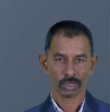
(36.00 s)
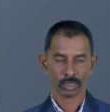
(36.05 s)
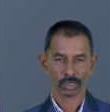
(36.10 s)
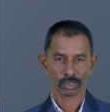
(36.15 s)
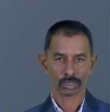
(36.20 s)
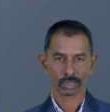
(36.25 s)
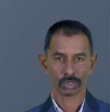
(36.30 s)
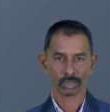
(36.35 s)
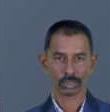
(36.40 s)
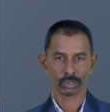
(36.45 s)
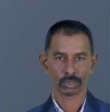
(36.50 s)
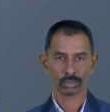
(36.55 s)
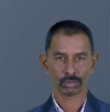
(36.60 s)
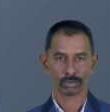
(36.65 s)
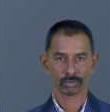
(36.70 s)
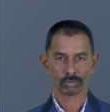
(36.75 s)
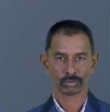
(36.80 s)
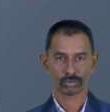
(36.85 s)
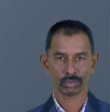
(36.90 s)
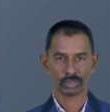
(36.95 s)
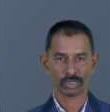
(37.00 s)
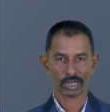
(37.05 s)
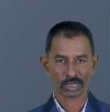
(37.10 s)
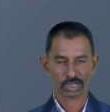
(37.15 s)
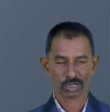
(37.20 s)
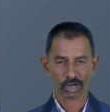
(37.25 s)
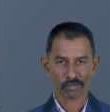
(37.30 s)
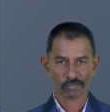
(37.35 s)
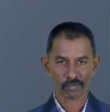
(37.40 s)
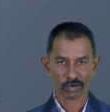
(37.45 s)
so
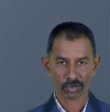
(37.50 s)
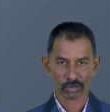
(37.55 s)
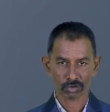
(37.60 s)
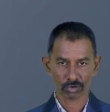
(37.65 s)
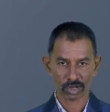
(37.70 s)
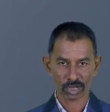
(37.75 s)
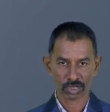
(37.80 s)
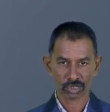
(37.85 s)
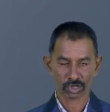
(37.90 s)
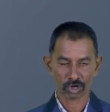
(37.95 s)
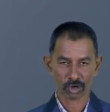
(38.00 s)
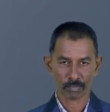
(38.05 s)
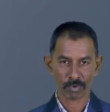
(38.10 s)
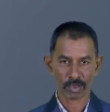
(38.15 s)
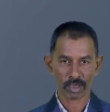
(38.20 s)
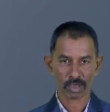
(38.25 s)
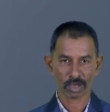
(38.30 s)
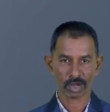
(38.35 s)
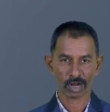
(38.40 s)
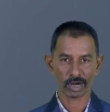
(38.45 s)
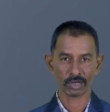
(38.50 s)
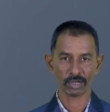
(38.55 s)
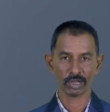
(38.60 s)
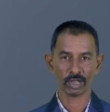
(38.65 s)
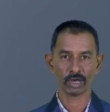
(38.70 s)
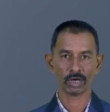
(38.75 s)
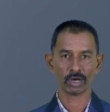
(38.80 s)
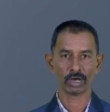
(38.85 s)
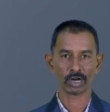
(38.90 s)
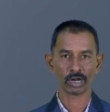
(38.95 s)
that's all for today's topic, and
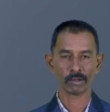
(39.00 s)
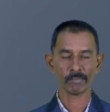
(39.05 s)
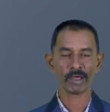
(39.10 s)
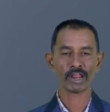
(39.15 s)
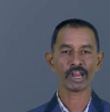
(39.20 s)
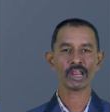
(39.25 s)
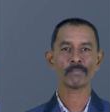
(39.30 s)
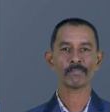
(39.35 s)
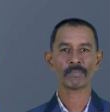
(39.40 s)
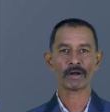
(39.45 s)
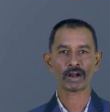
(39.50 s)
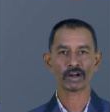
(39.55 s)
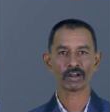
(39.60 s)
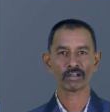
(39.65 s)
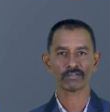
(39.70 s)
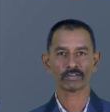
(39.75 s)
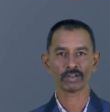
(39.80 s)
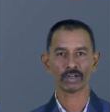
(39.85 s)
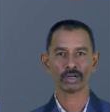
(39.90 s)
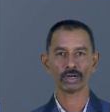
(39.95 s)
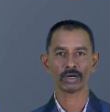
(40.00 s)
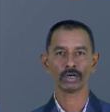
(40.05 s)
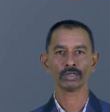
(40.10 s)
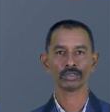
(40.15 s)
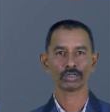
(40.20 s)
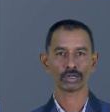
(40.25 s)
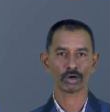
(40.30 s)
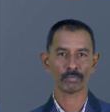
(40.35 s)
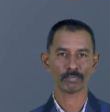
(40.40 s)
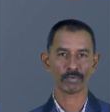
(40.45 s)
the remaining part of the
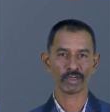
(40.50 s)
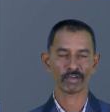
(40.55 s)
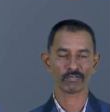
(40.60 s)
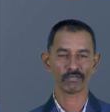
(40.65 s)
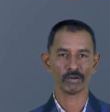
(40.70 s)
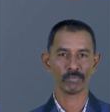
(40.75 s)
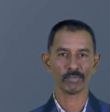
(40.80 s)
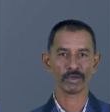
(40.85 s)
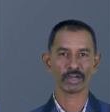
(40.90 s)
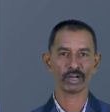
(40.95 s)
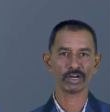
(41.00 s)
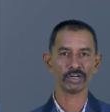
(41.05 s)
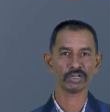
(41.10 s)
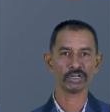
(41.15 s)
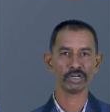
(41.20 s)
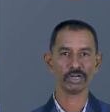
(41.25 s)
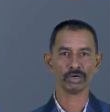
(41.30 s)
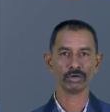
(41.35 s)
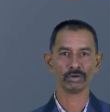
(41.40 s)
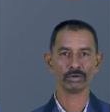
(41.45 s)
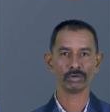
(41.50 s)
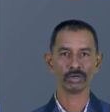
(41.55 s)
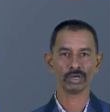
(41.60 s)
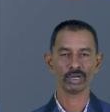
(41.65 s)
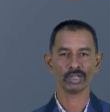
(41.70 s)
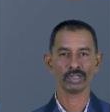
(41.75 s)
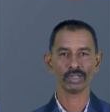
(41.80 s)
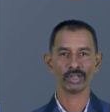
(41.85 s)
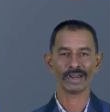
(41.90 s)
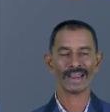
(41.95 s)
topic will be continued
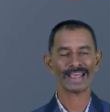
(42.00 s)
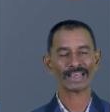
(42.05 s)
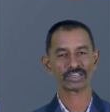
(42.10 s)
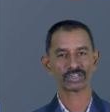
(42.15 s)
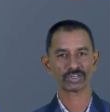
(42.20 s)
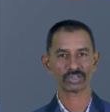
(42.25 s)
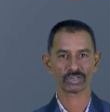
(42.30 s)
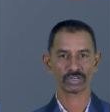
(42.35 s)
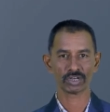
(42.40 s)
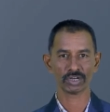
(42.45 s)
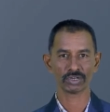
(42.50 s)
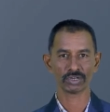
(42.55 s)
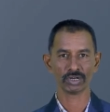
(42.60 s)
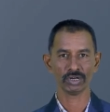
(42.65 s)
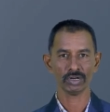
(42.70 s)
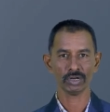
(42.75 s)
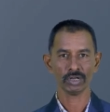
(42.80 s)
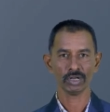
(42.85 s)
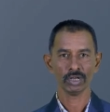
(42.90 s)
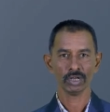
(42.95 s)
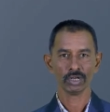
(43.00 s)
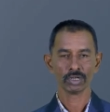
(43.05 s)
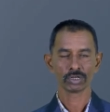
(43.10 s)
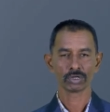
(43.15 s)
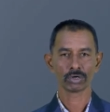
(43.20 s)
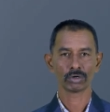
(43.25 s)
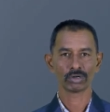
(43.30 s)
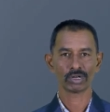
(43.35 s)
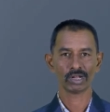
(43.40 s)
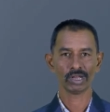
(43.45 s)
in the next session.
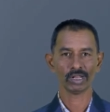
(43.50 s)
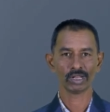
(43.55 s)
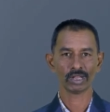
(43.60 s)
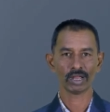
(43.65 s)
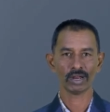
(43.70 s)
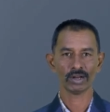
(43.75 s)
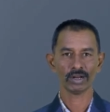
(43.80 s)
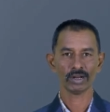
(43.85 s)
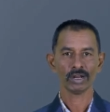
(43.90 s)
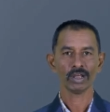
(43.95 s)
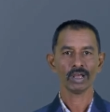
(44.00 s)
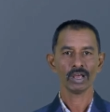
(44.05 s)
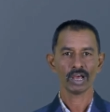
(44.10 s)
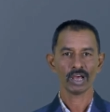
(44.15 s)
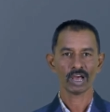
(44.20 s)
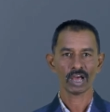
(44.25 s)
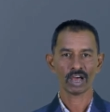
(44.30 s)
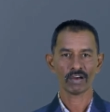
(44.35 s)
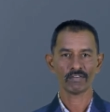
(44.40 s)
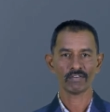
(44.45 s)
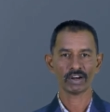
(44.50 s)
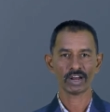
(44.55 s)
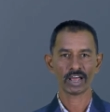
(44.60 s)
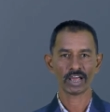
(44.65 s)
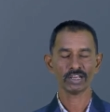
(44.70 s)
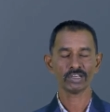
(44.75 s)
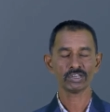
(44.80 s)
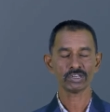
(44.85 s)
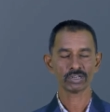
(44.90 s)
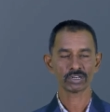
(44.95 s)
So till then, have a
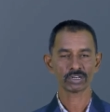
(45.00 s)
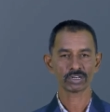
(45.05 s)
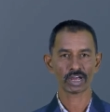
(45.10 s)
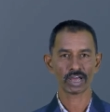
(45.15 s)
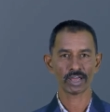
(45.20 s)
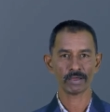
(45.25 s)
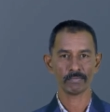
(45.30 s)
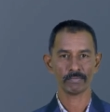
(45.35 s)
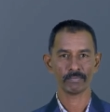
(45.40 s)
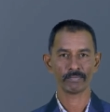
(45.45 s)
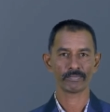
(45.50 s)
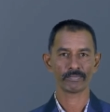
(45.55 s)
nice time.